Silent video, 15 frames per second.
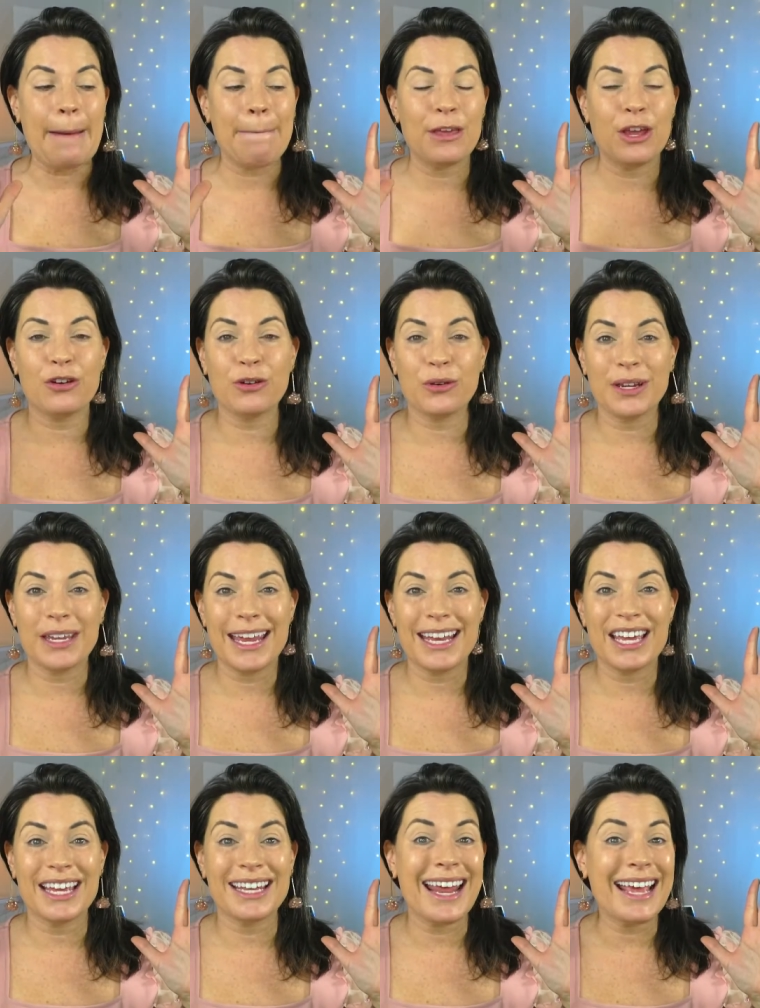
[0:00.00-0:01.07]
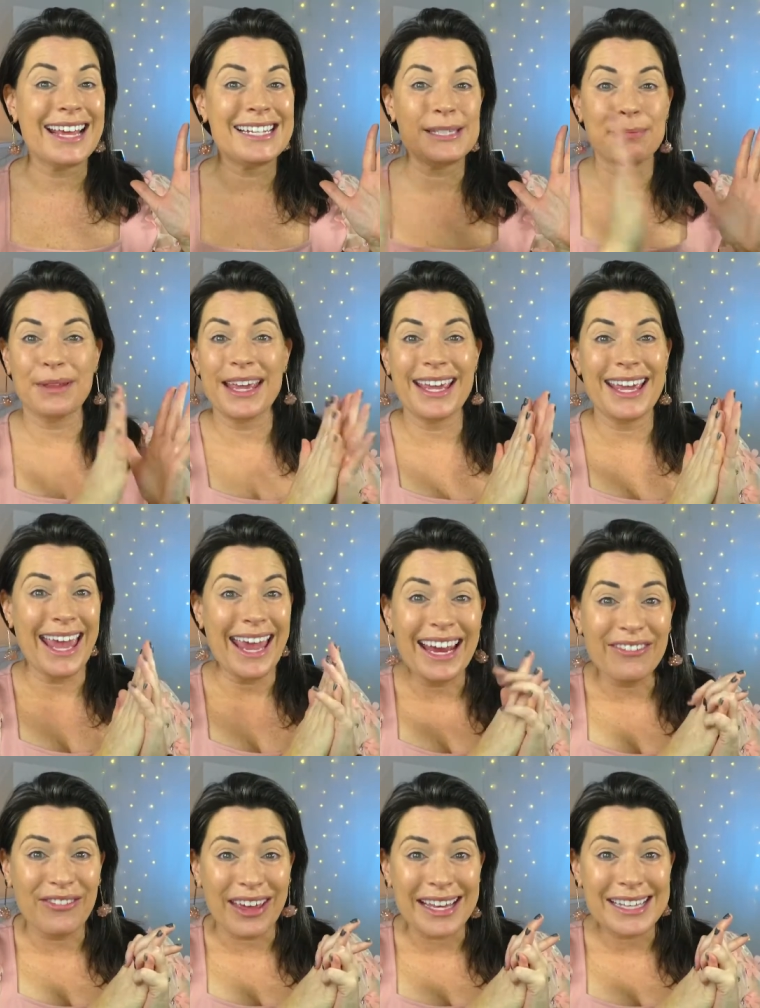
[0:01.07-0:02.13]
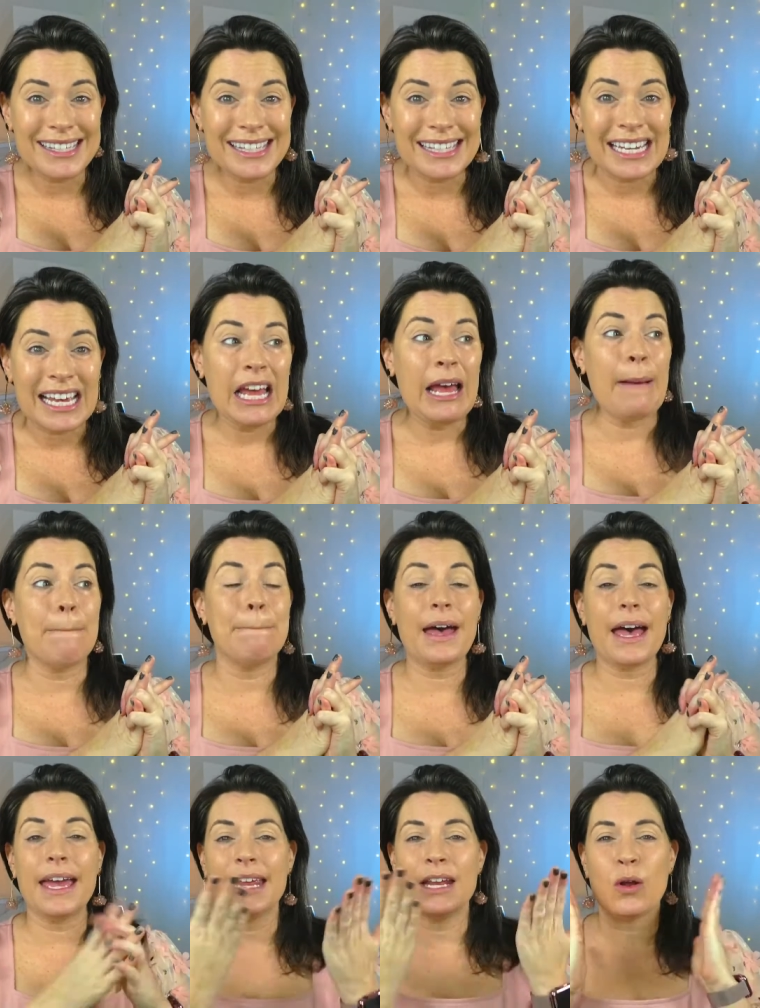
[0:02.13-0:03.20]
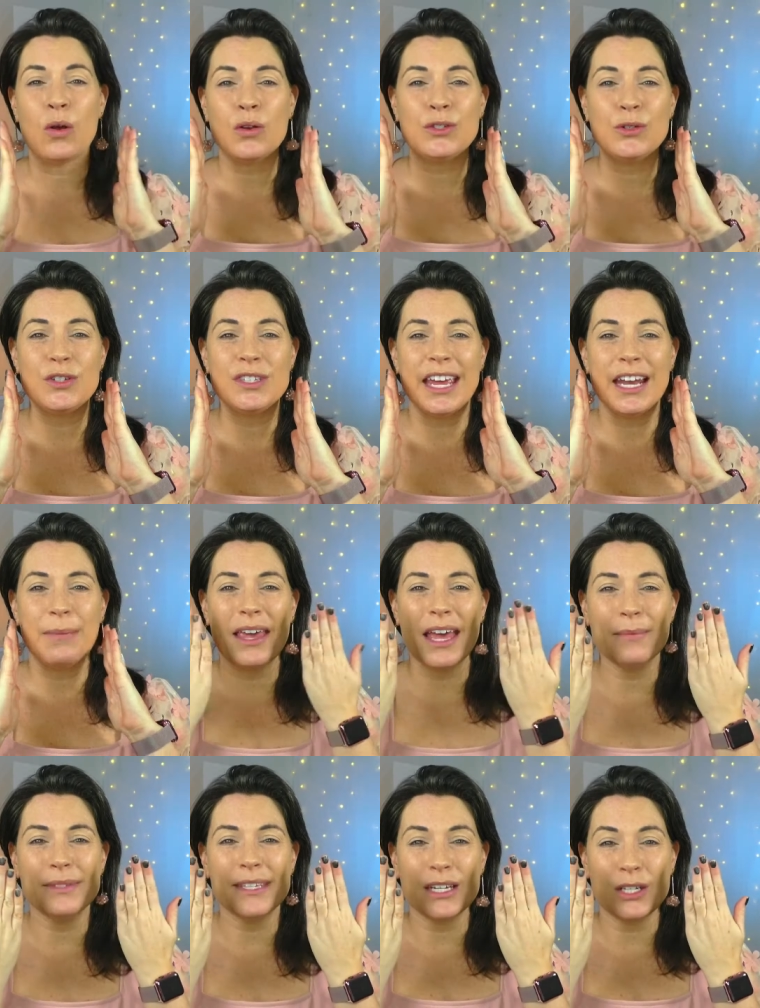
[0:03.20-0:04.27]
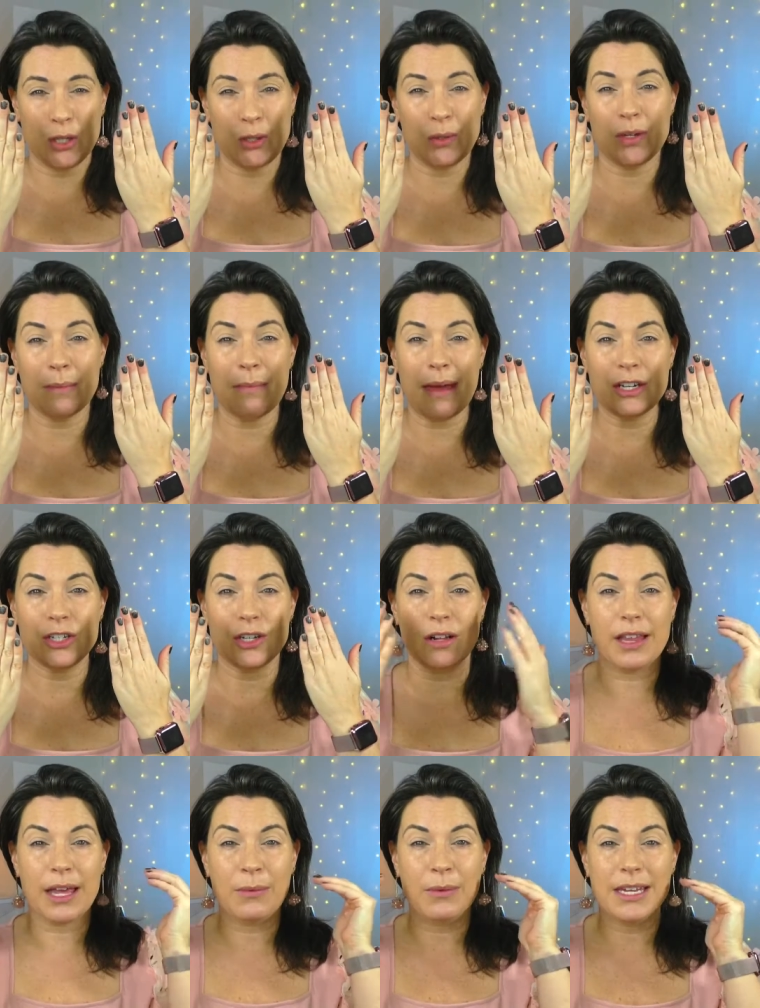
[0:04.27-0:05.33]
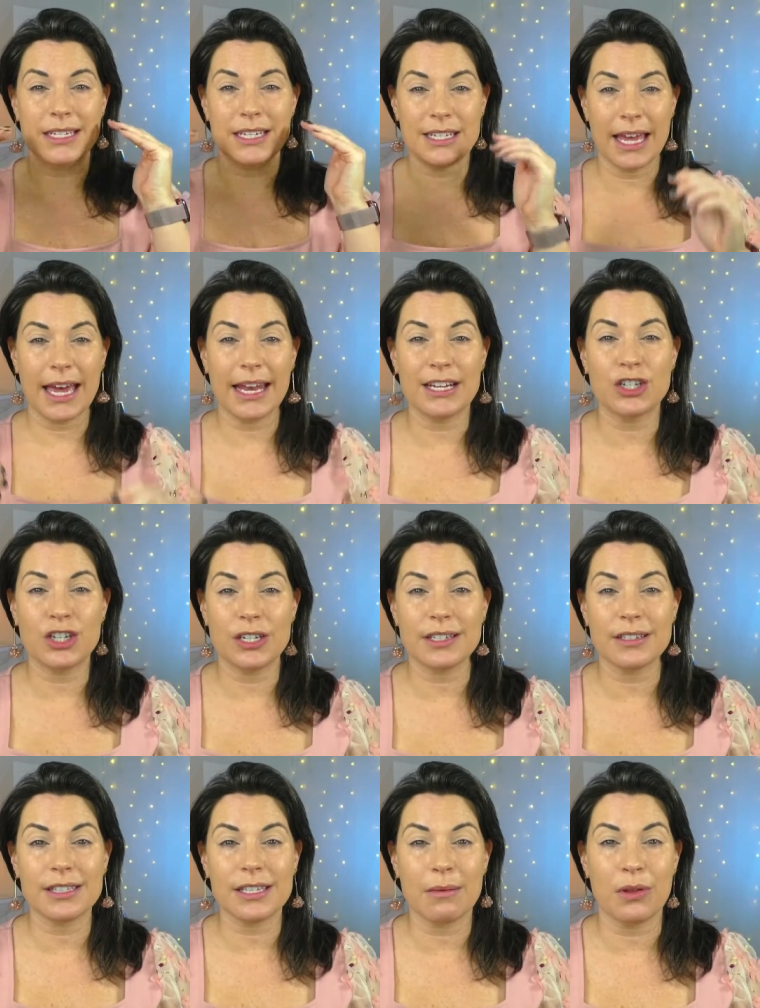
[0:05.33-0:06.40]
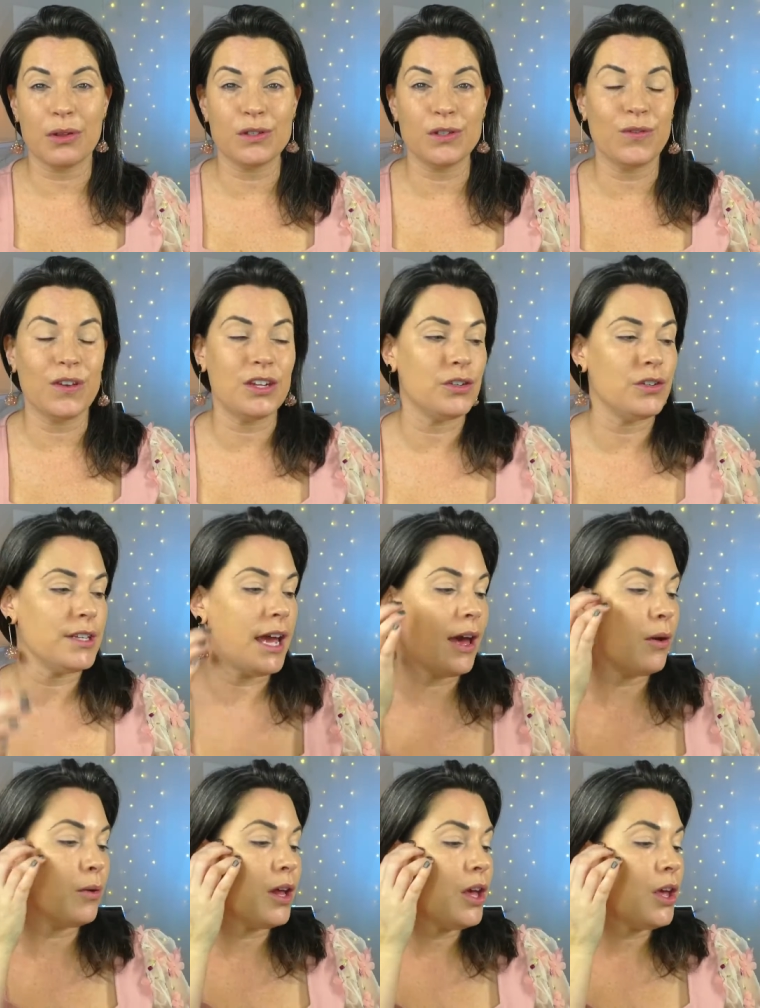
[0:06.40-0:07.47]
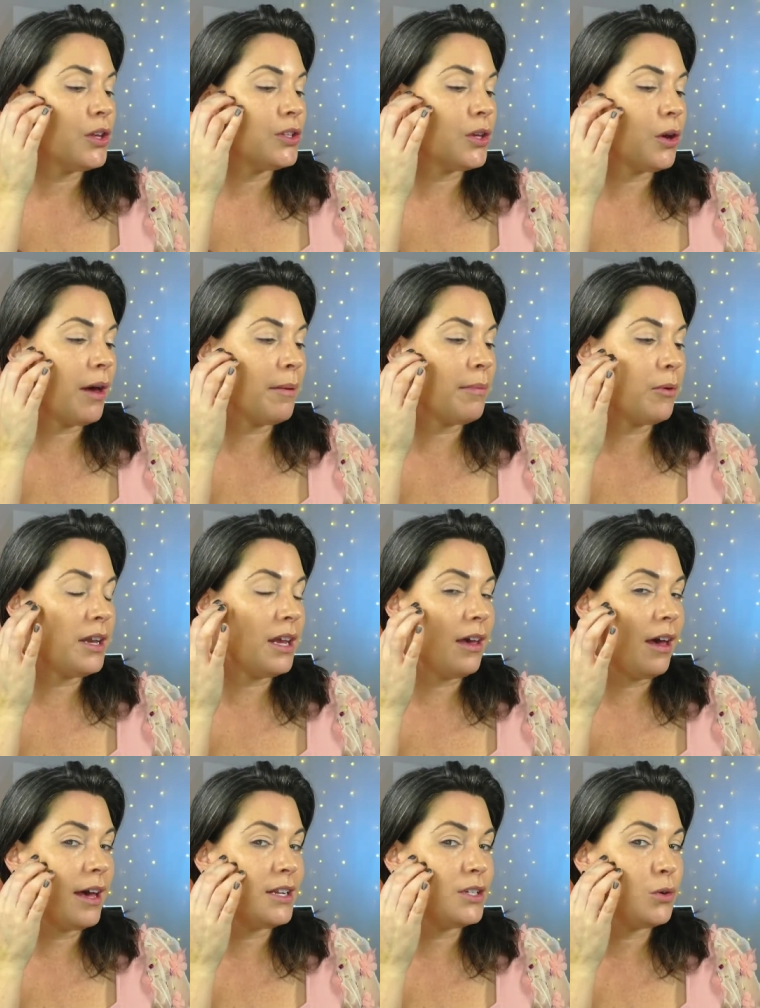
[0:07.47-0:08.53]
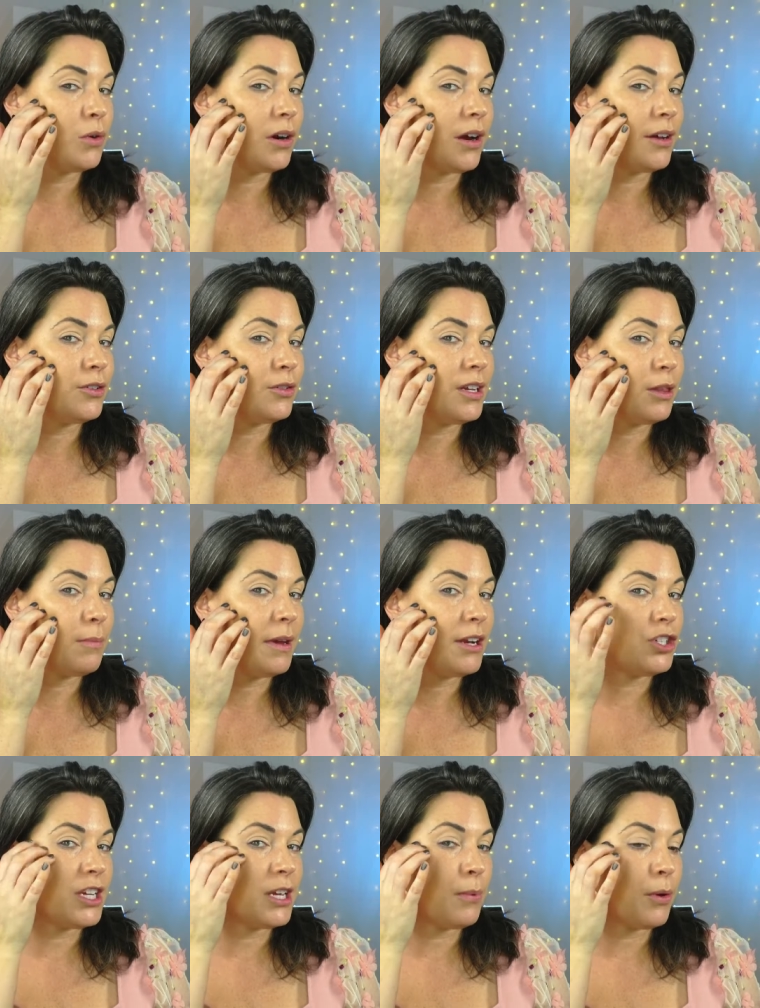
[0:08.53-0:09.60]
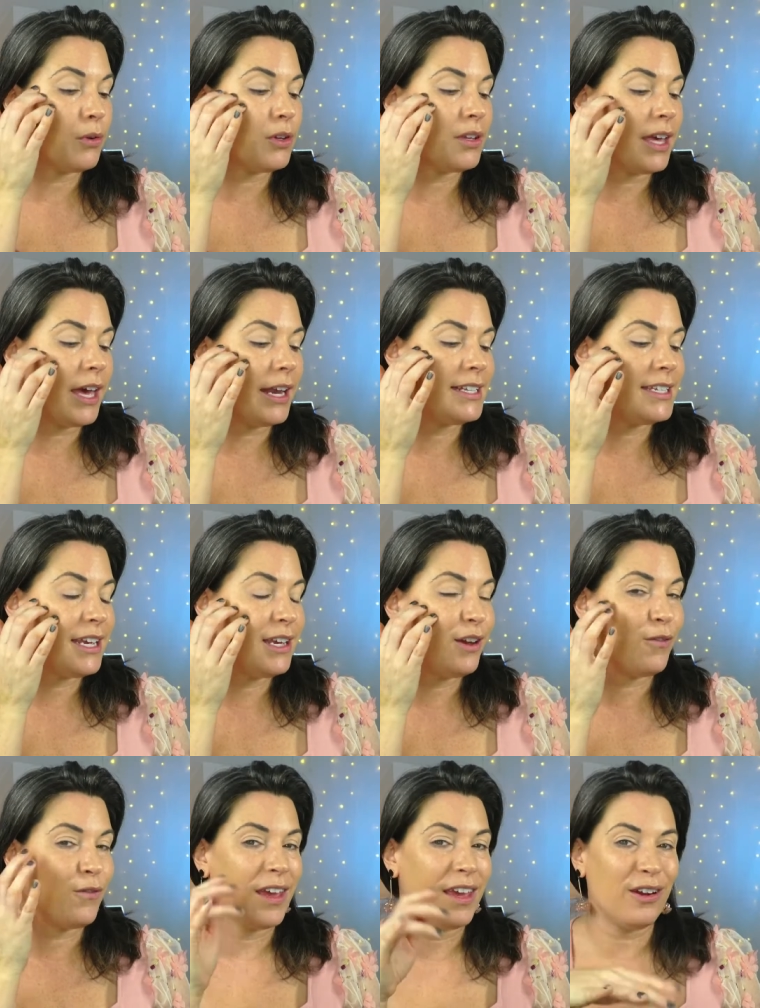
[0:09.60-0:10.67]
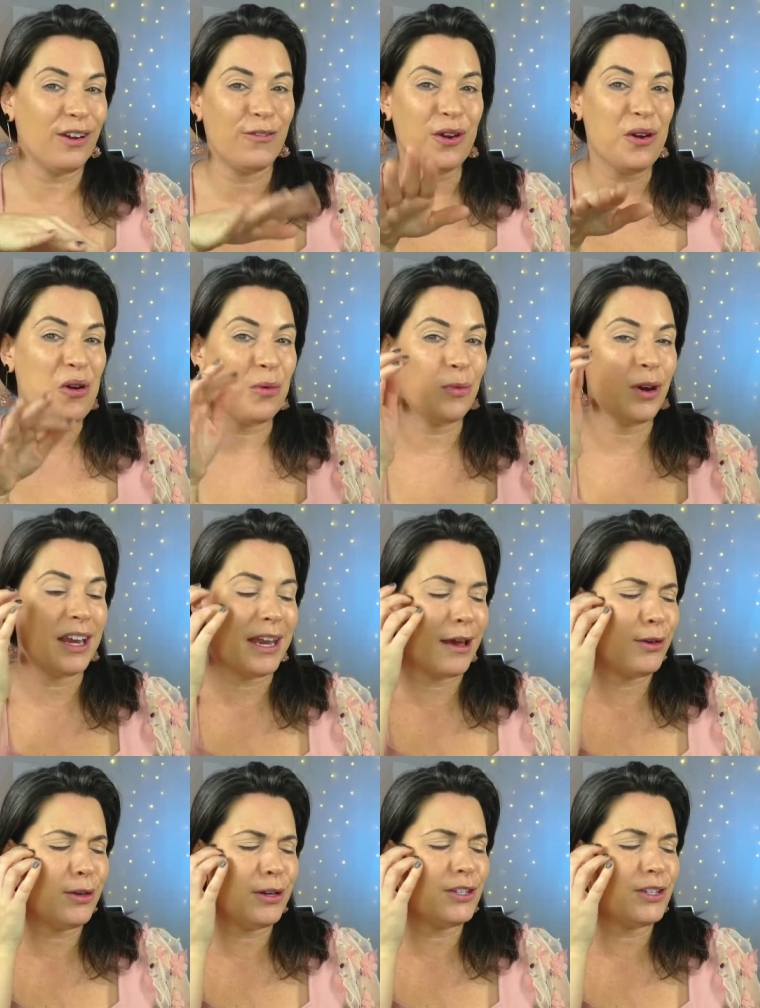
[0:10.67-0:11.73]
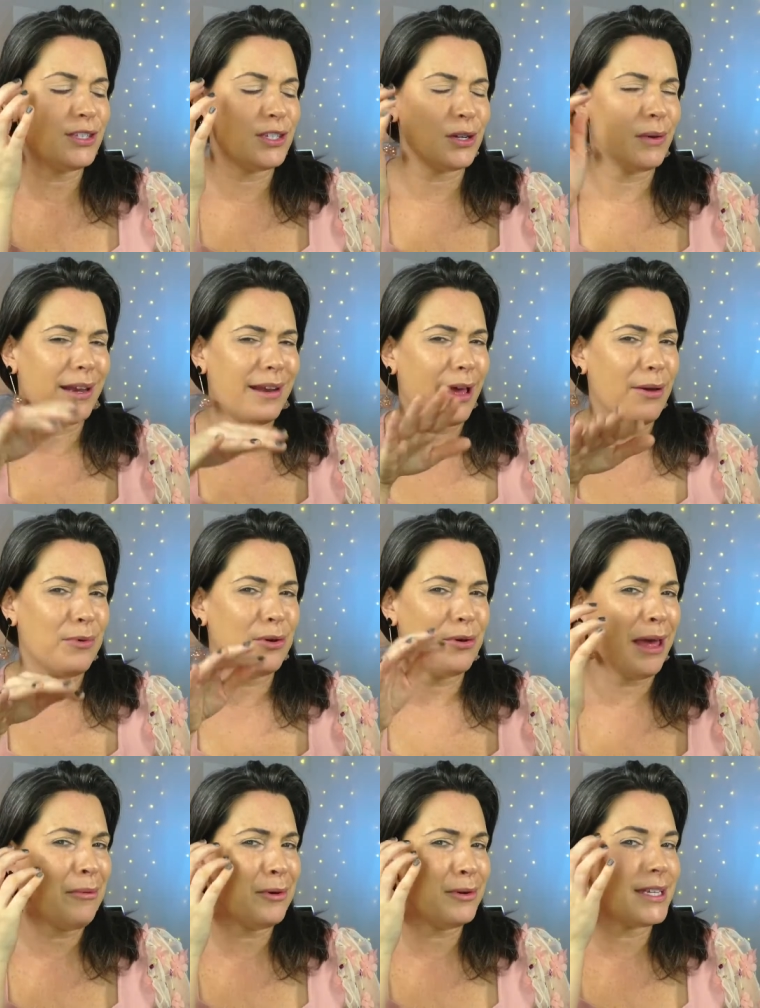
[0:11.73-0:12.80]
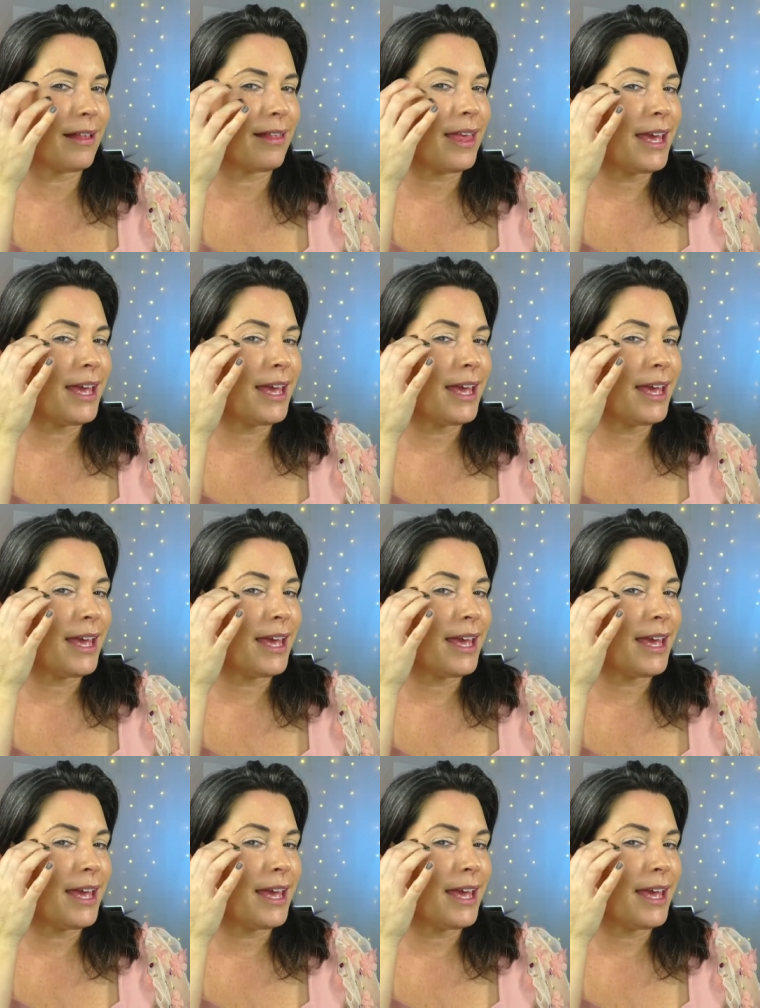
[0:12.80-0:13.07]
you're creating a nice blank canvas, but it also just kind of becomes like two-dimensional, and we need to kind of chisel some of those features out. So I'm going to contour underneath my cheekbone. You can kind of take your finger. If you're home right now, you can just do it. I won't tell.